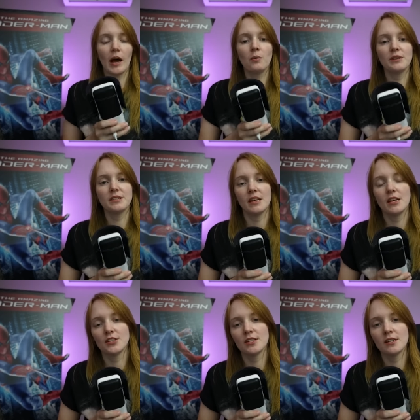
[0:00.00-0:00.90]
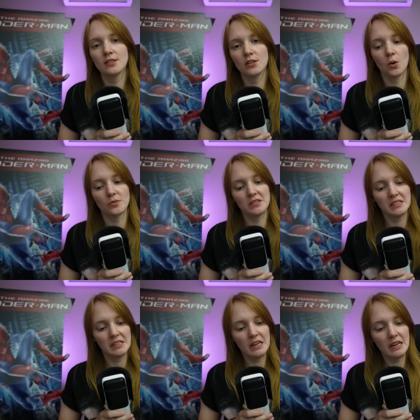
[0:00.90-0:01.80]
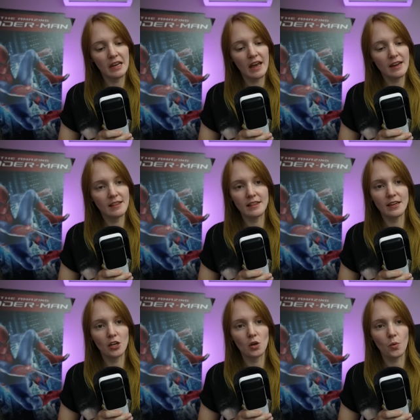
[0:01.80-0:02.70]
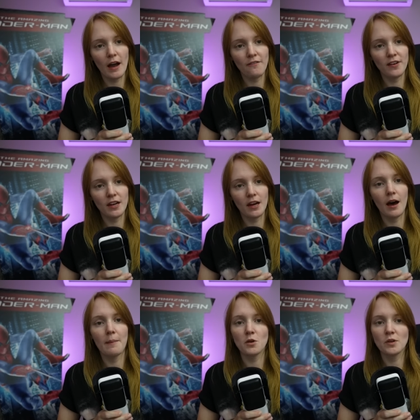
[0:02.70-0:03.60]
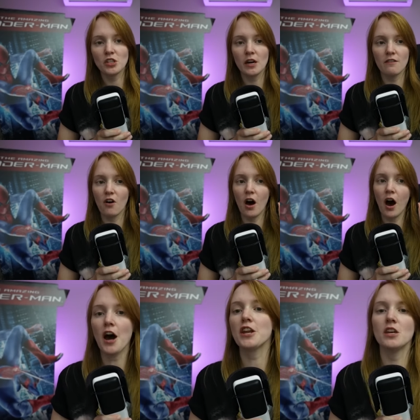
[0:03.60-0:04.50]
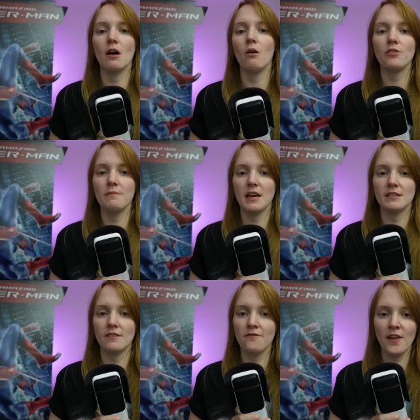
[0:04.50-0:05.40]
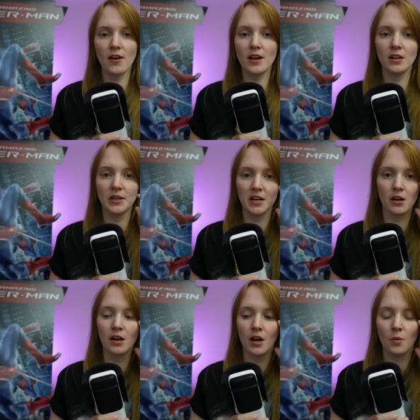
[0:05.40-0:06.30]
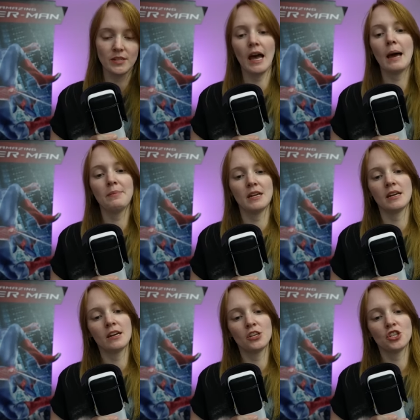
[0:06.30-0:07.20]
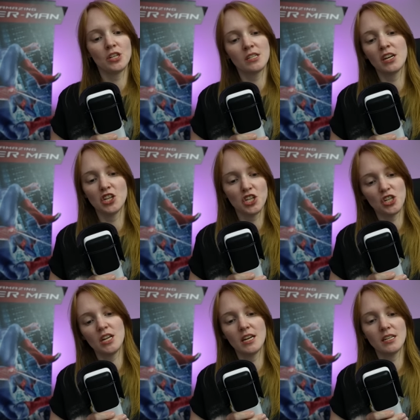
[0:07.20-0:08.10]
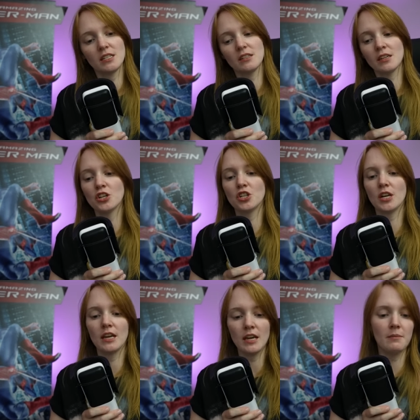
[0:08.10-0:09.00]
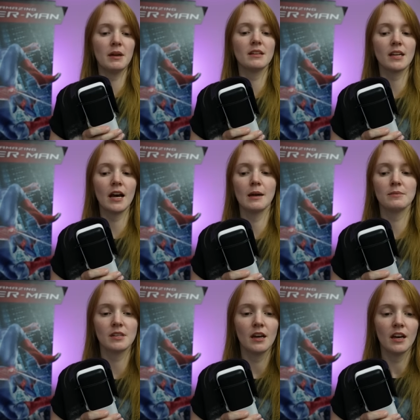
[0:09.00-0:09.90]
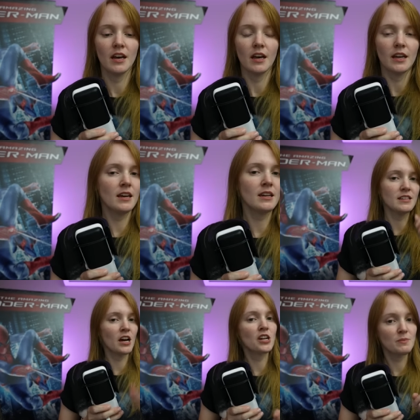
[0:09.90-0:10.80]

I will say, just because you don't see anything graphic, um, there is a lot of audio that makes it very clear what's happening. Because just because she isn't touching him at times, he can touch